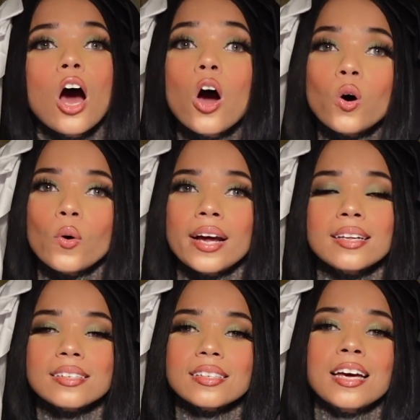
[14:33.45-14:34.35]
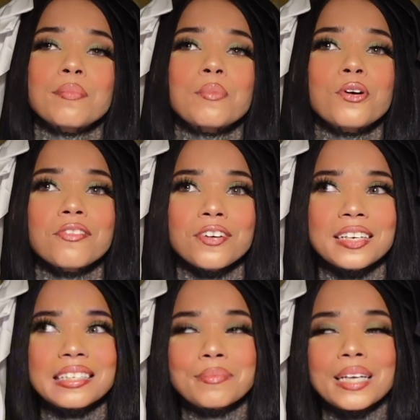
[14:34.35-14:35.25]
Oh, and my
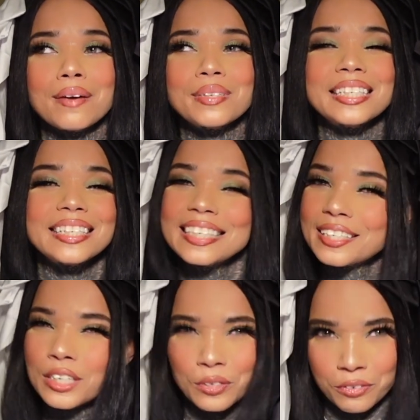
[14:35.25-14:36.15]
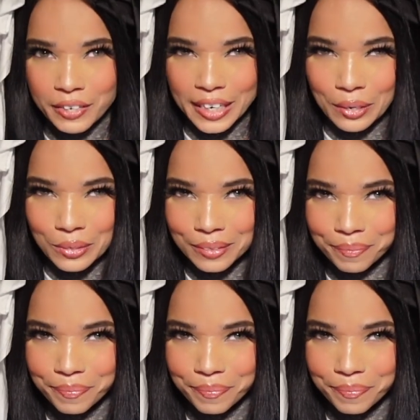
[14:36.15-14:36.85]
boyfriend, sometimes he sees those videos